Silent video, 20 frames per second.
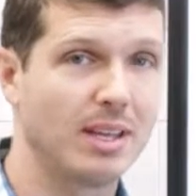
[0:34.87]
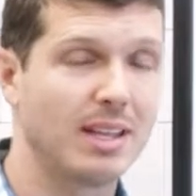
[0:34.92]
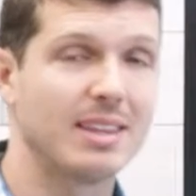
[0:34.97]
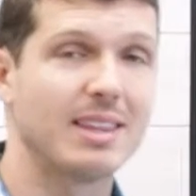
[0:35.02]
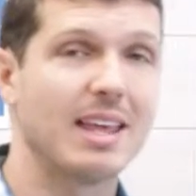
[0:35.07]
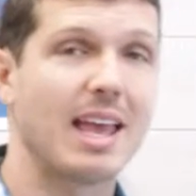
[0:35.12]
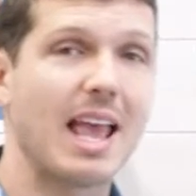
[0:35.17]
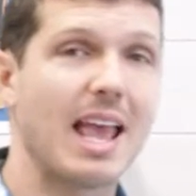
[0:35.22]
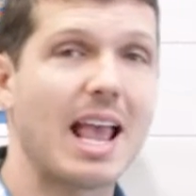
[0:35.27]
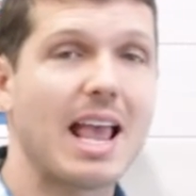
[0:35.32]

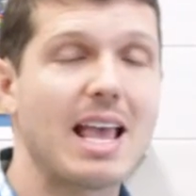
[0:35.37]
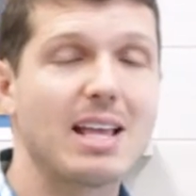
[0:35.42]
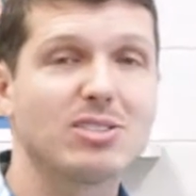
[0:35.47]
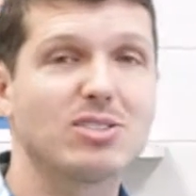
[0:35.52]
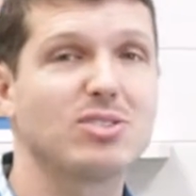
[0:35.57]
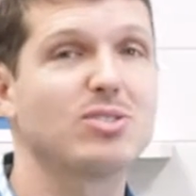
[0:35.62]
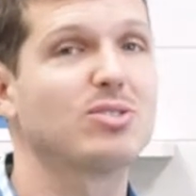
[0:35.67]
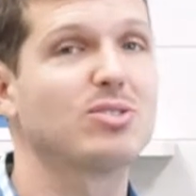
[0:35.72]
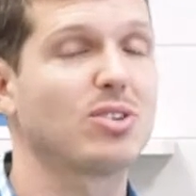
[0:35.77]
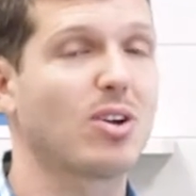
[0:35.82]
The
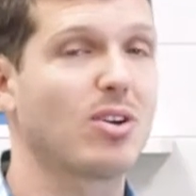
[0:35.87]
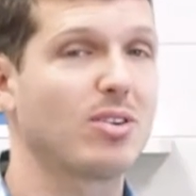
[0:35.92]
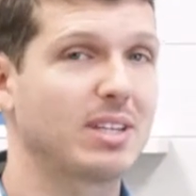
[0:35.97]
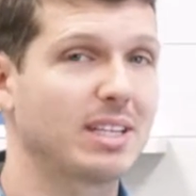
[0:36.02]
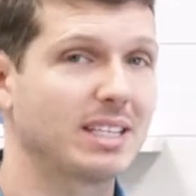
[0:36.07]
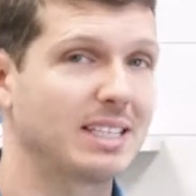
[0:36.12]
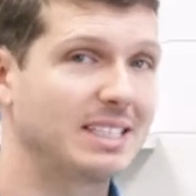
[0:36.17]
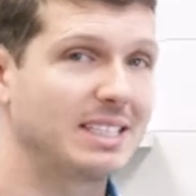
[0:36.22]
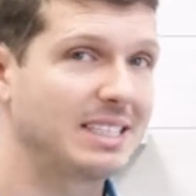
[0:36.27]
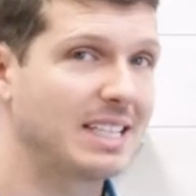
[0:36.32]
answers are the
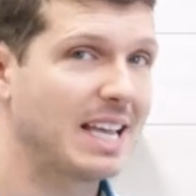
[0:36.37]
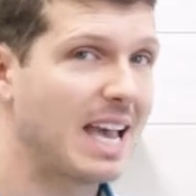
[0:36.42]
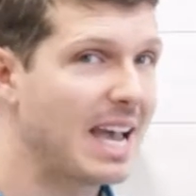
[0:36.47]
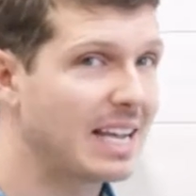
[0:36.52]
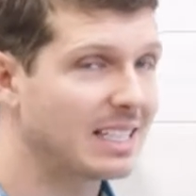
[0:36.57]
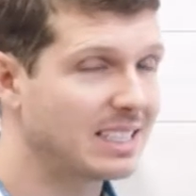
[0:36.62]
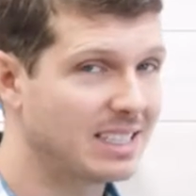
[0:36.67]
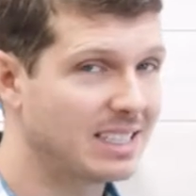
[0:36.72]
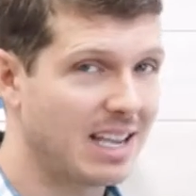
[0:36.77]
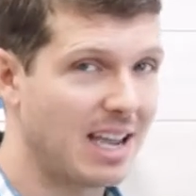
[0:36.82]

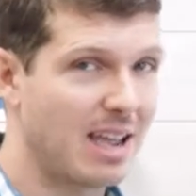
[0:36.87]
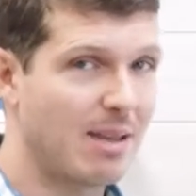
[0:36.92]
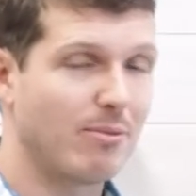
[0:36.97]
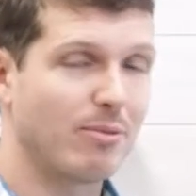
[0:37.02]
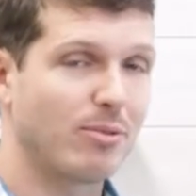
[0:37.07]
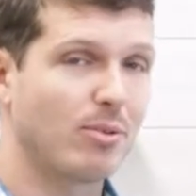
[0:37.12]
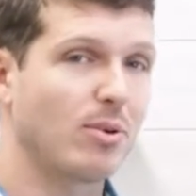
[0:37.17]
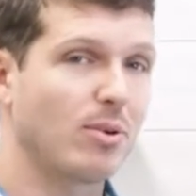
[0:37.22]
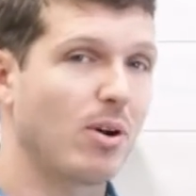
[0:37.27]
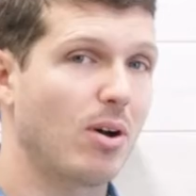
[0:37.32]
exact same
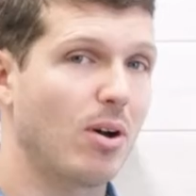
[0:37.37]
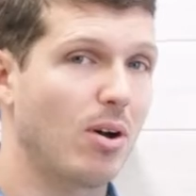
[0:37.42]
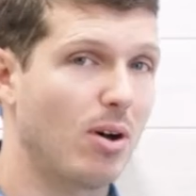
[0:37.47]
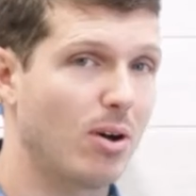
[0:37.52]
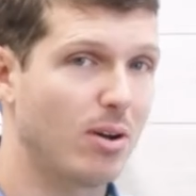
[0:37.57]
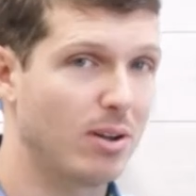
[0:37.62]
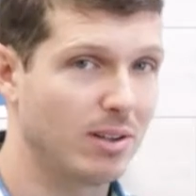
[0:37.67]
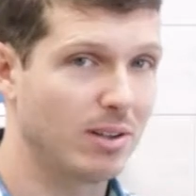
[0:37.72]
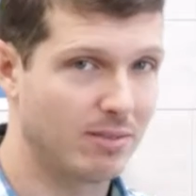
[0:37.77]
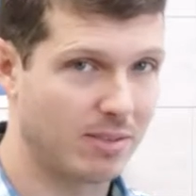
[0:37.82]
for
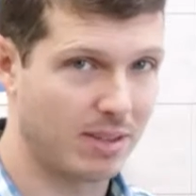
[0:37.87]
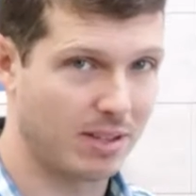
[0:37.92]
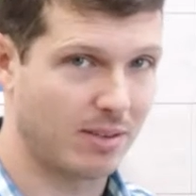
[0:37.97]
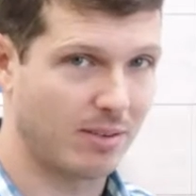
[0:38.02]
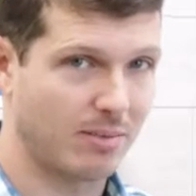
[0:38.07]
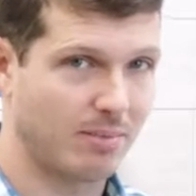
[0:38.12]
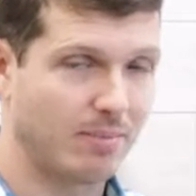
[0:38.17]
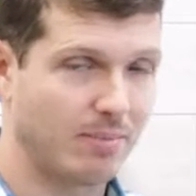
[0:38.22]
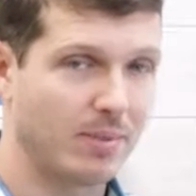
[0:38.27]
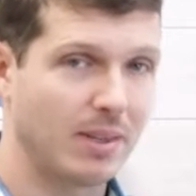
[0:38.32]
all of
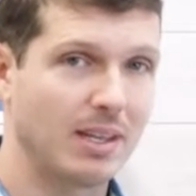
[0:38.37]
them.